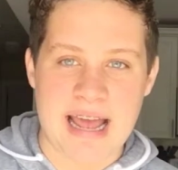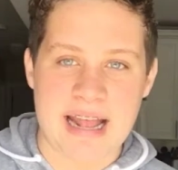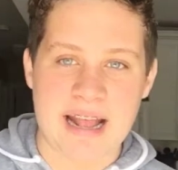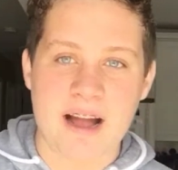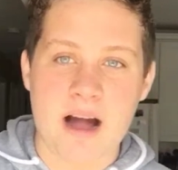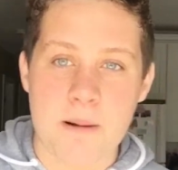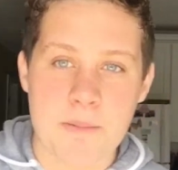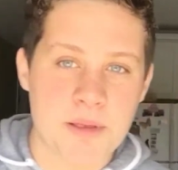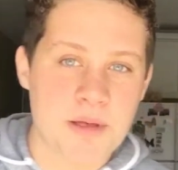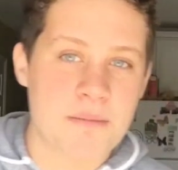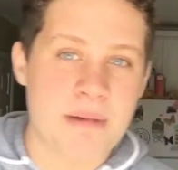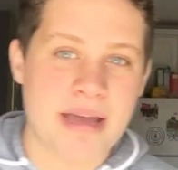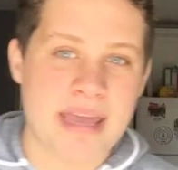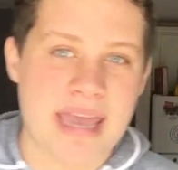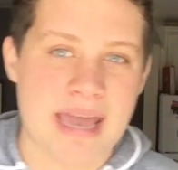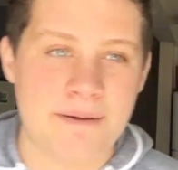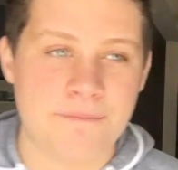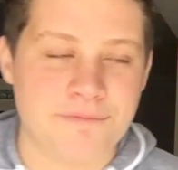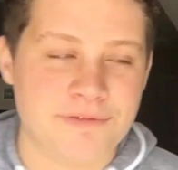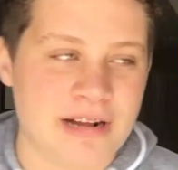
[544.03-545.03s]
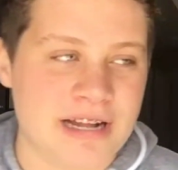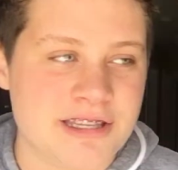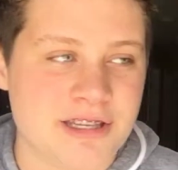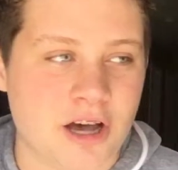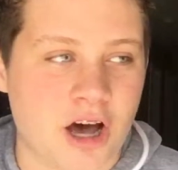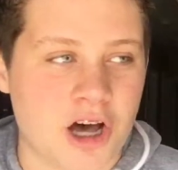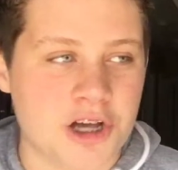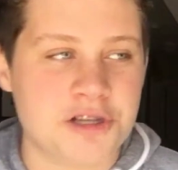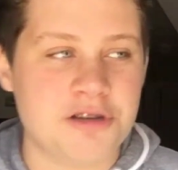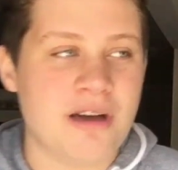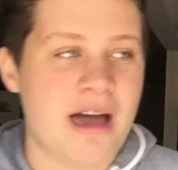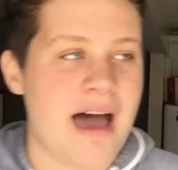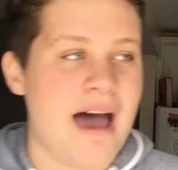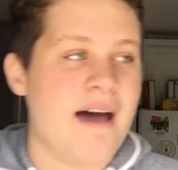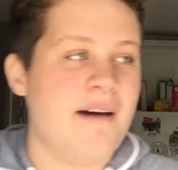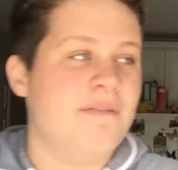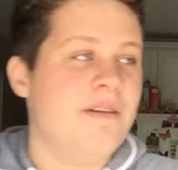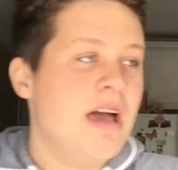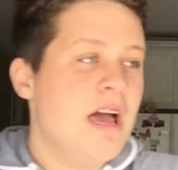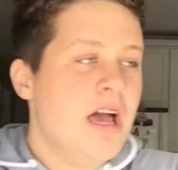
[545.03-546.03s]
And a couple of my camp friends also
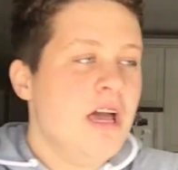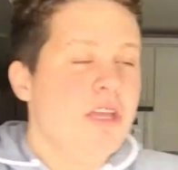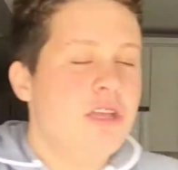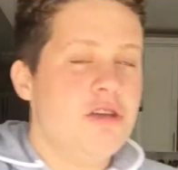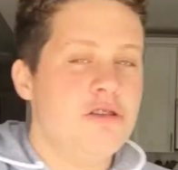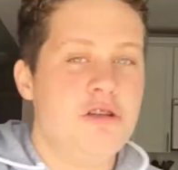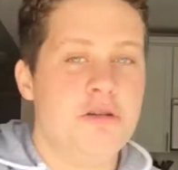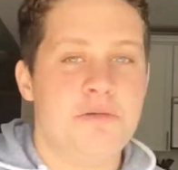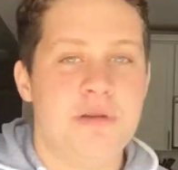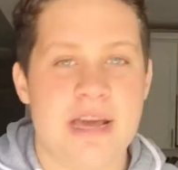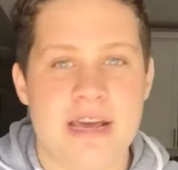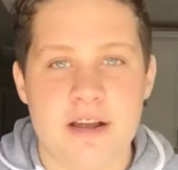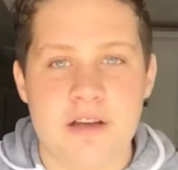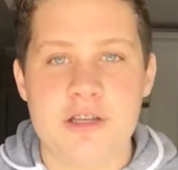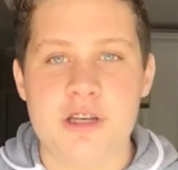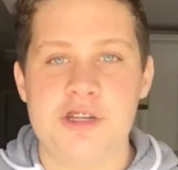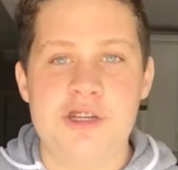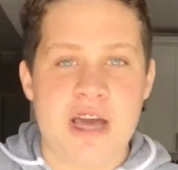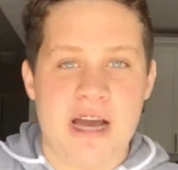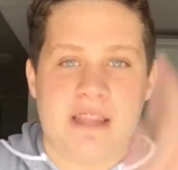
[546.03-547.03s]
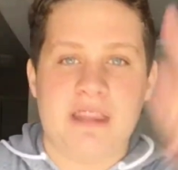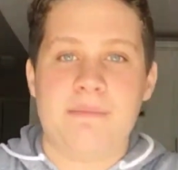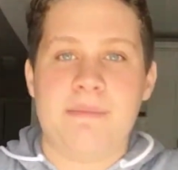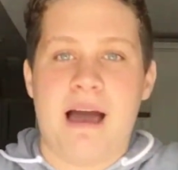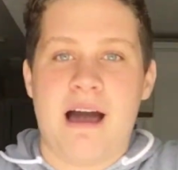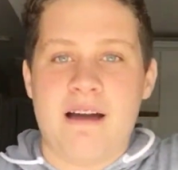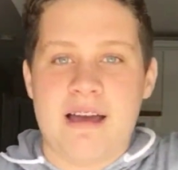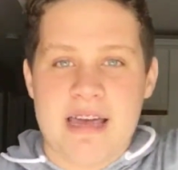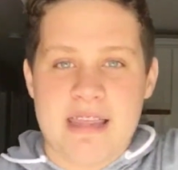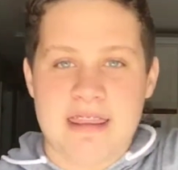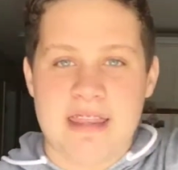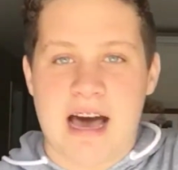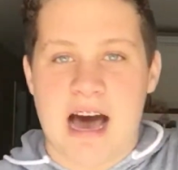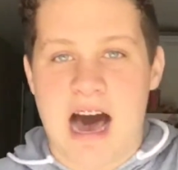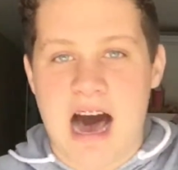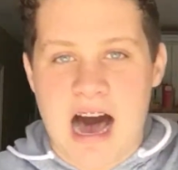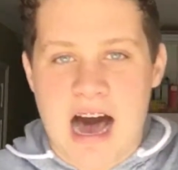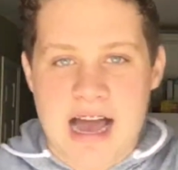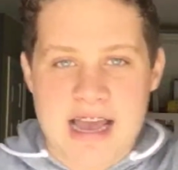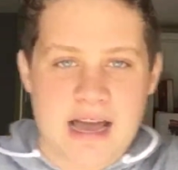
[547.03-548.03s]
have YouTube channels, so check them out in the
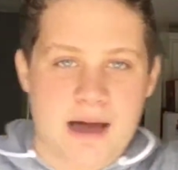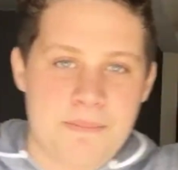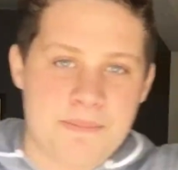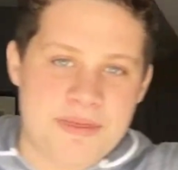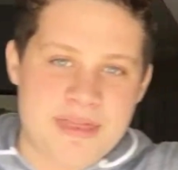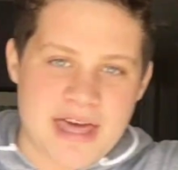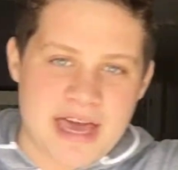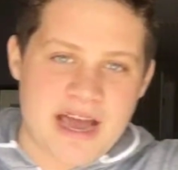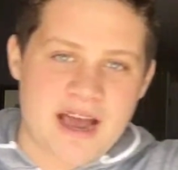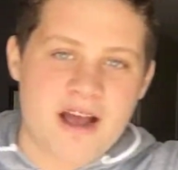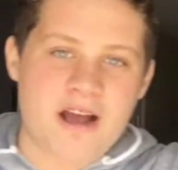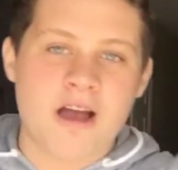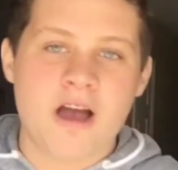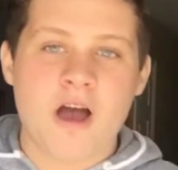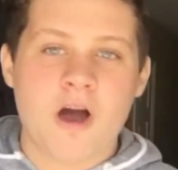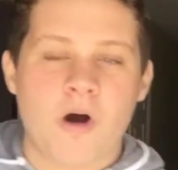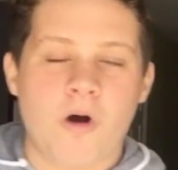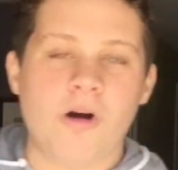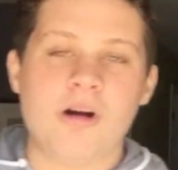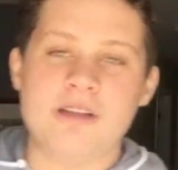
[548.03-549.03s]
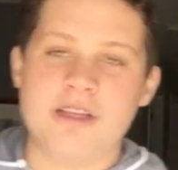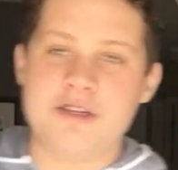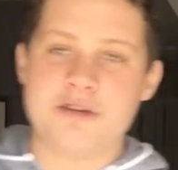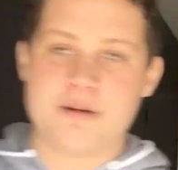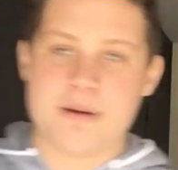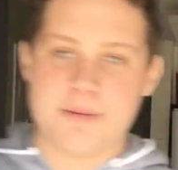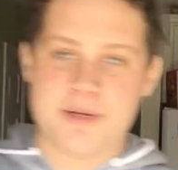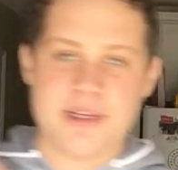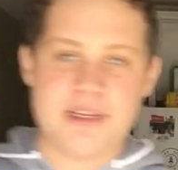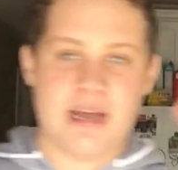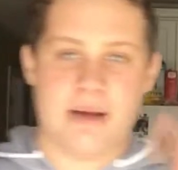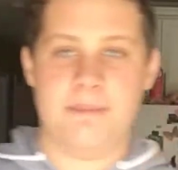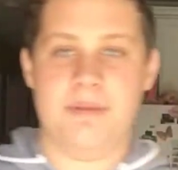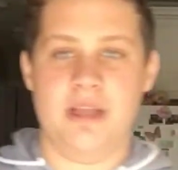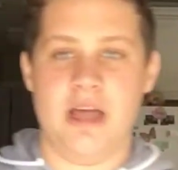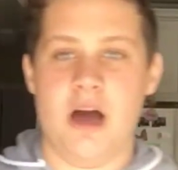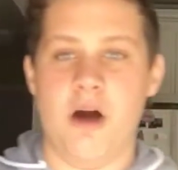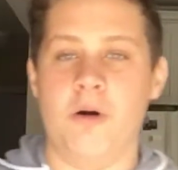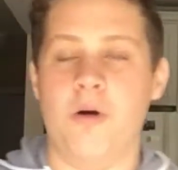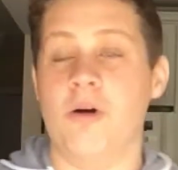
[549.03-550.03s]
eye up there, or in the description down
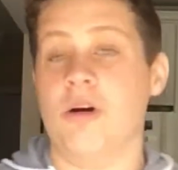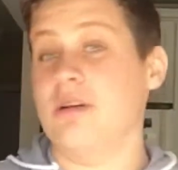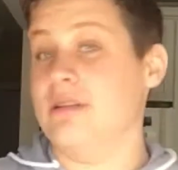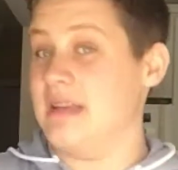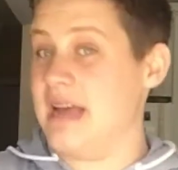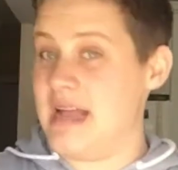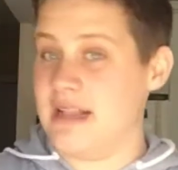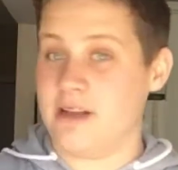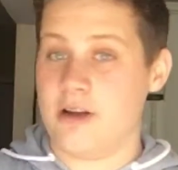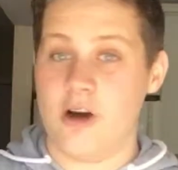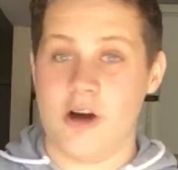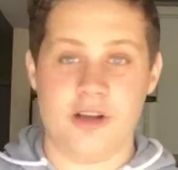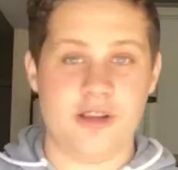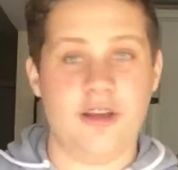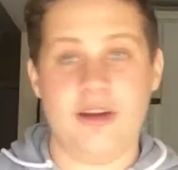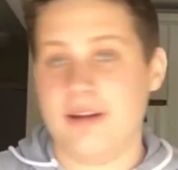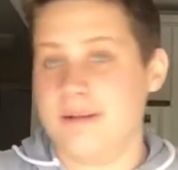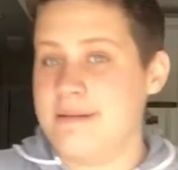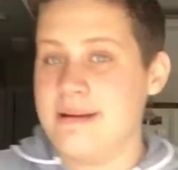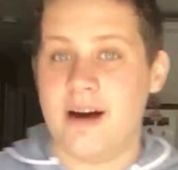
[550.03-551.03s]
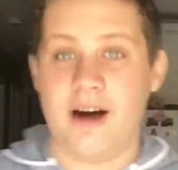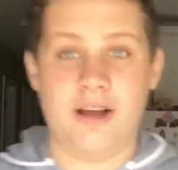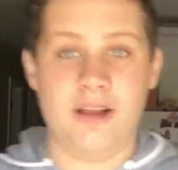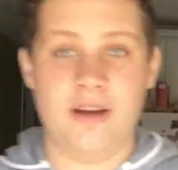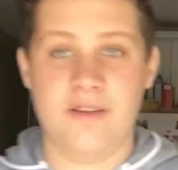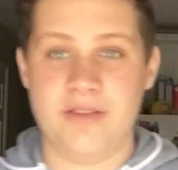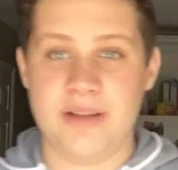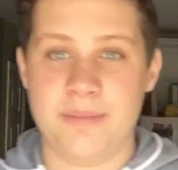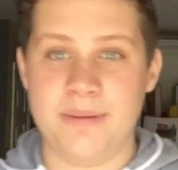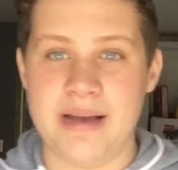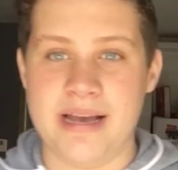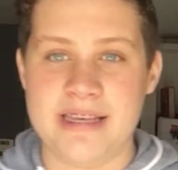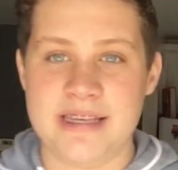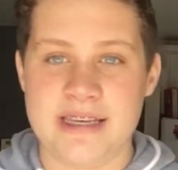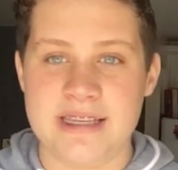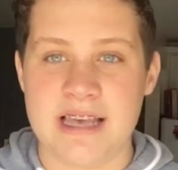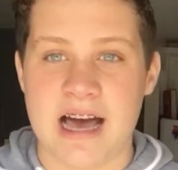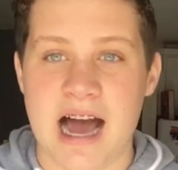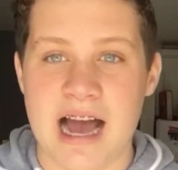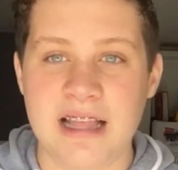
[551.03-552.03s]
below, or on the end card. They're going to be all over the place,
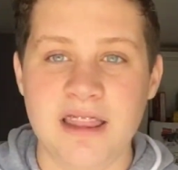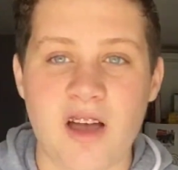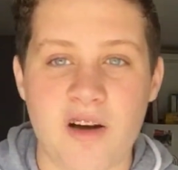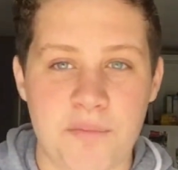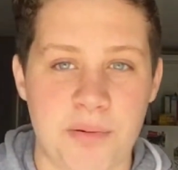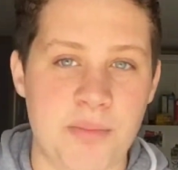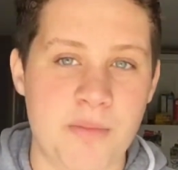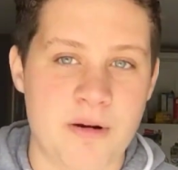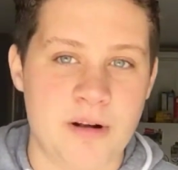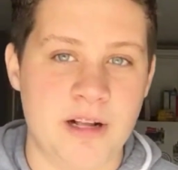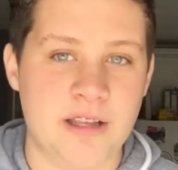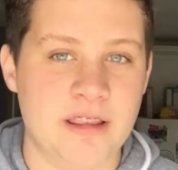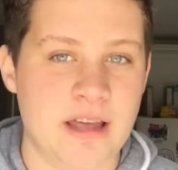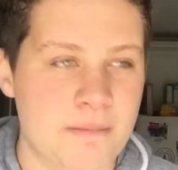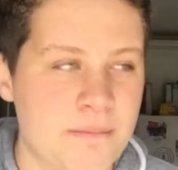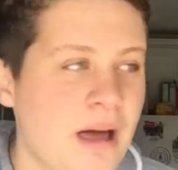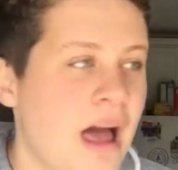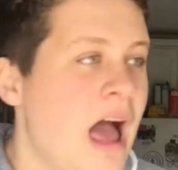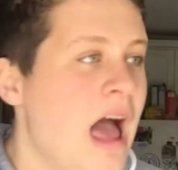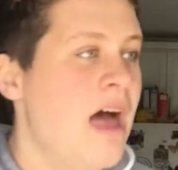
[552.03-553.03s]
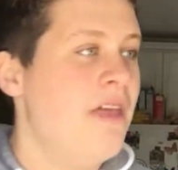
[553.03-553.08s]
because I love promoting them.